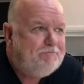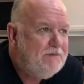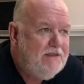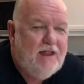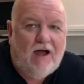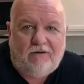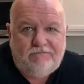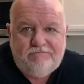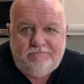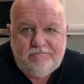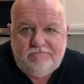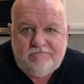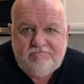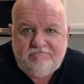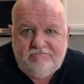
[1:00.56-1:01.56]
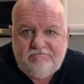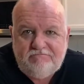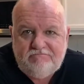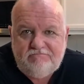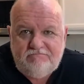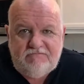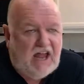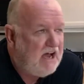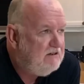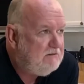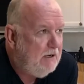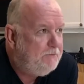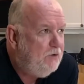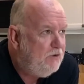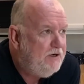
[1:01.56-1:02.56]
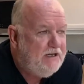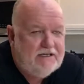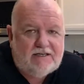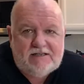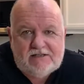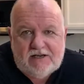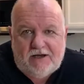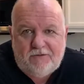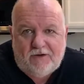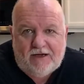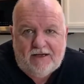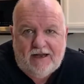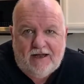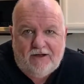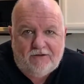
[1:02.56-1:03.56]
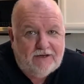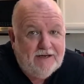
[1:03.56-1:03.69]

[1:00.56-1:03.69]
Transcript: No. I'm already going to say right now,